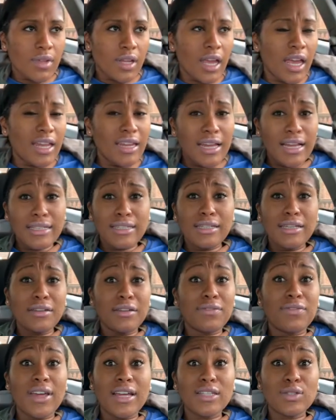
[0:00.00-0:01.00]

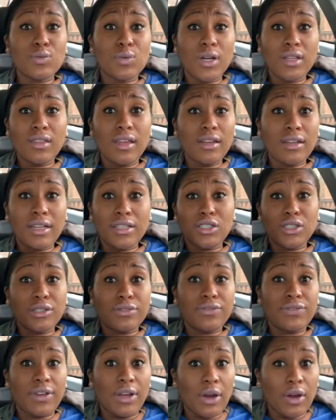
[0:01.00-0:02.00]
if that's one thing that you're
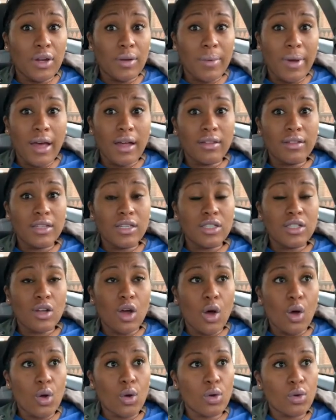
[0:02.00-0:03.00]
fearing about this
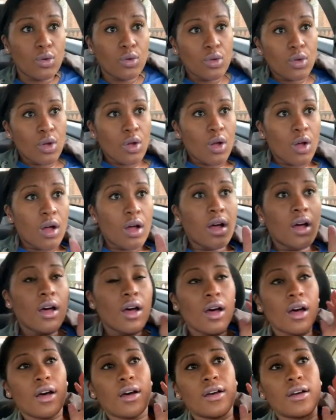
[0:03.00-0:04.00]
whole
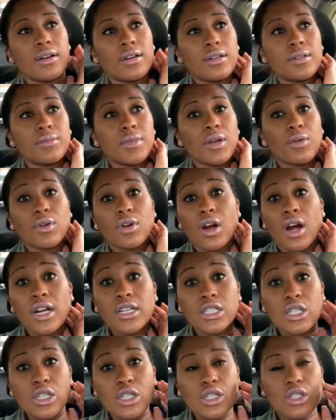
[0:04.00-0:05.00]
in regards
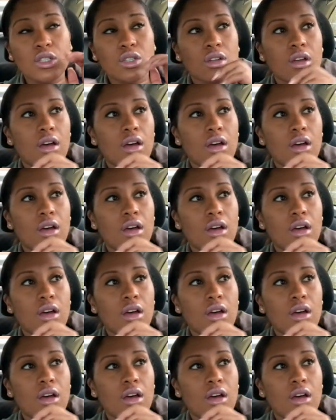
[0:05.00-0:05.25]
to this